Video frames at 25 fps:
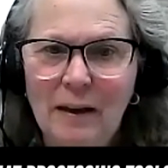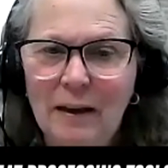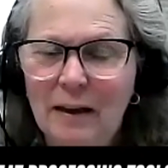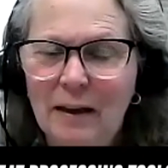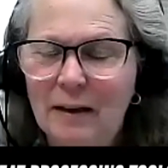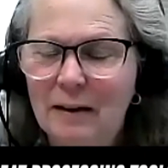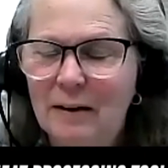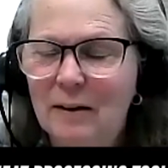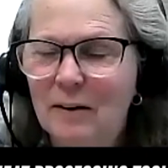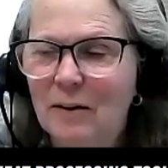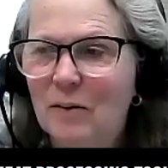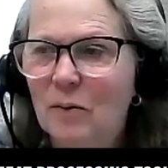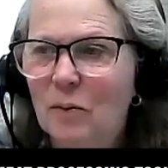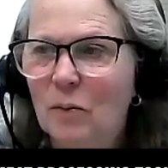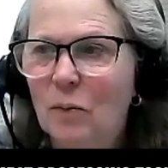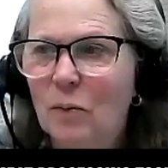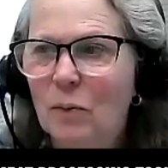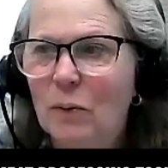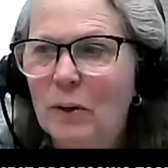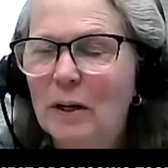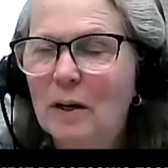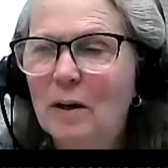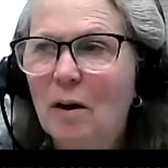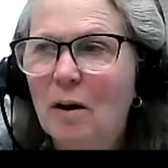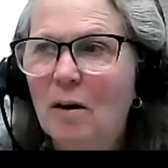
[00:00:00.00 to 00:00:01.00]
And
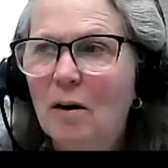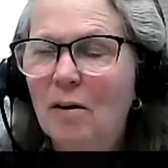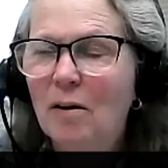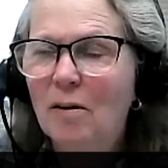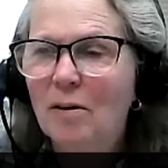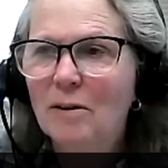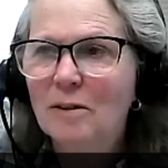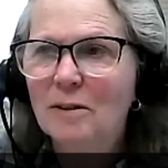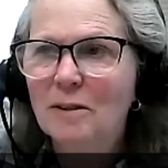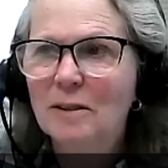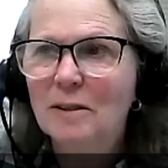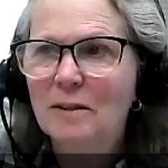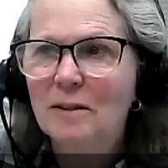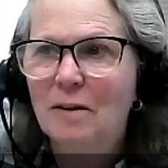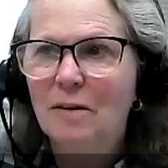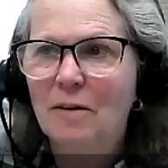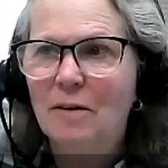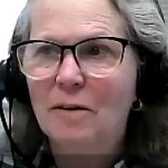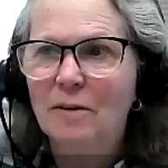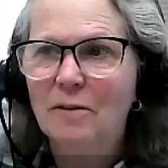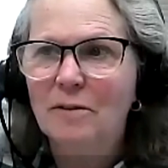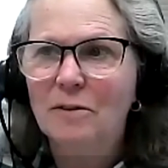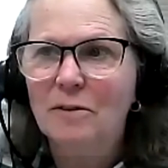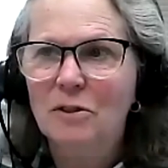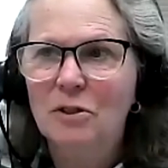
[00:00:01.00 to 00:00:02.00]
recalls
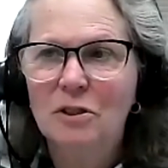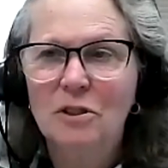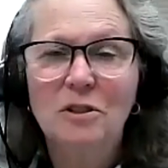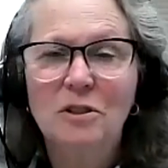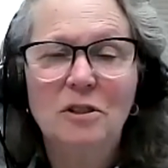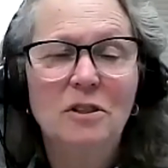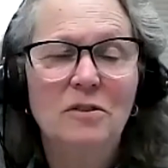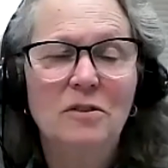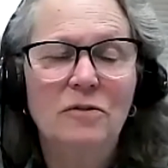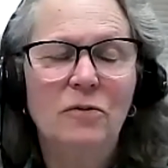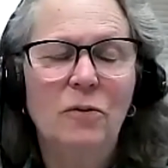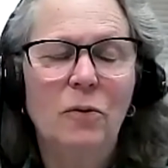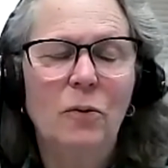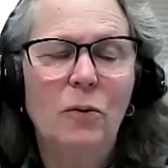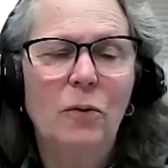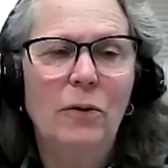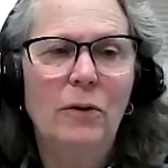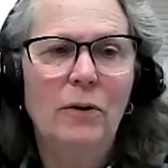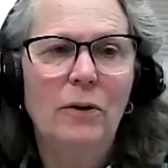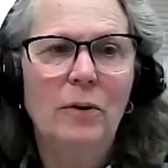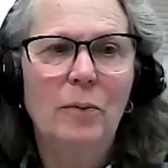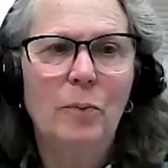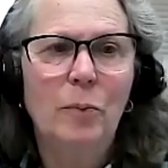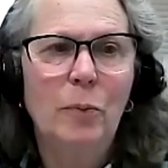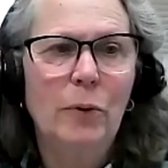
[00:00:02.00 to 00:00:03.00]
aren't just
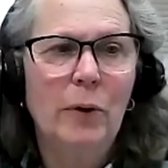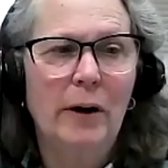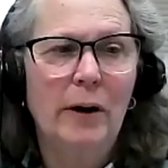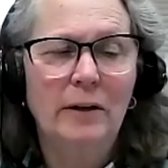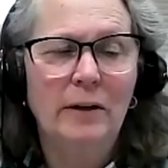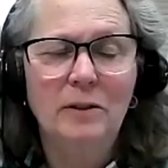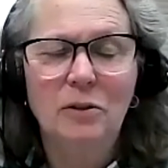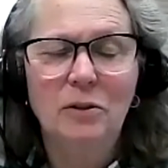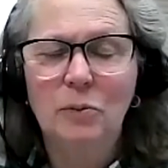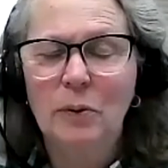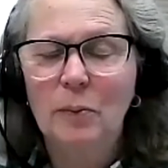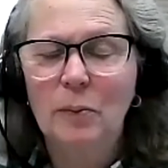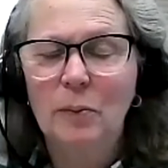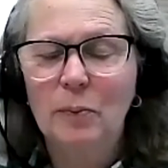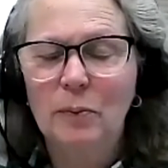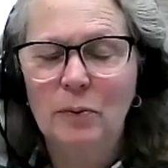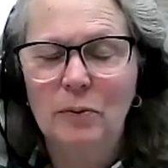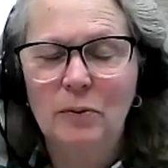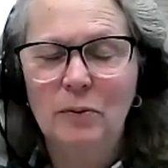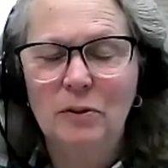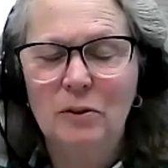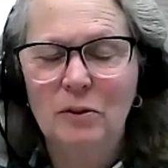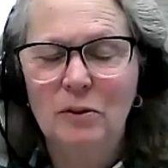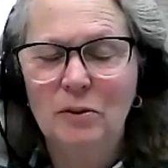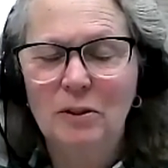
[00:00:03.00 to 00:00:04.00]
for product we
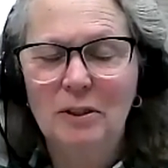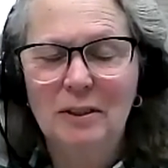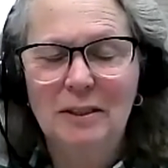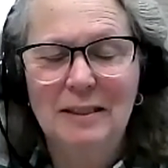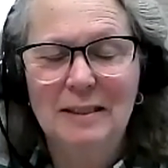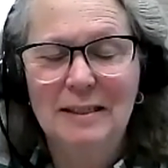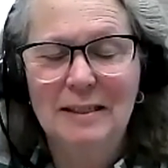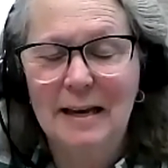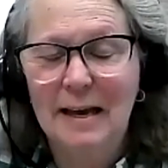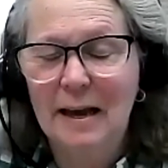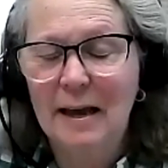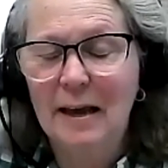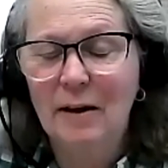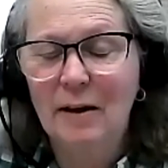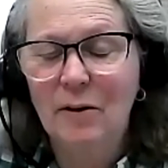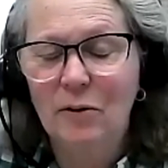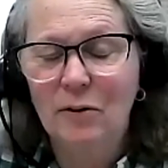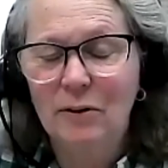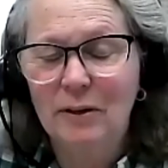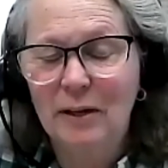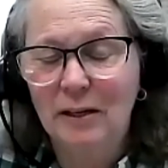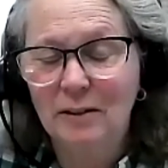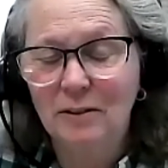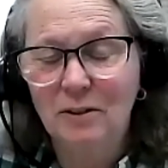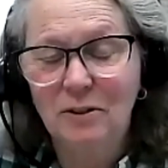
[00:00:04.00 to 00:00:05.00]
produced today or
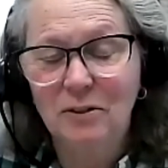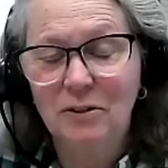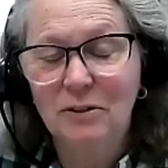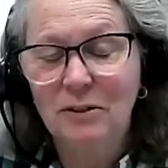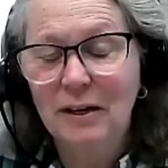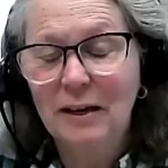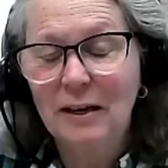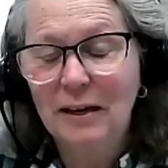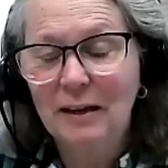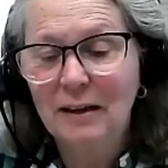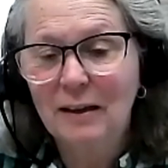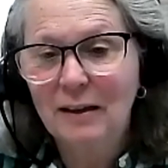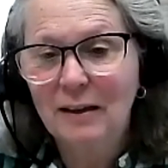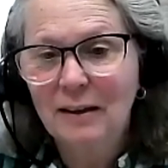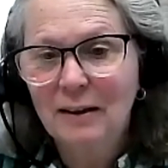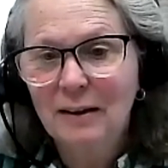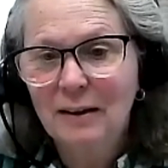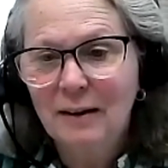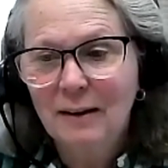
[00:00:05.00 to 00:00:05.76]
yesterday.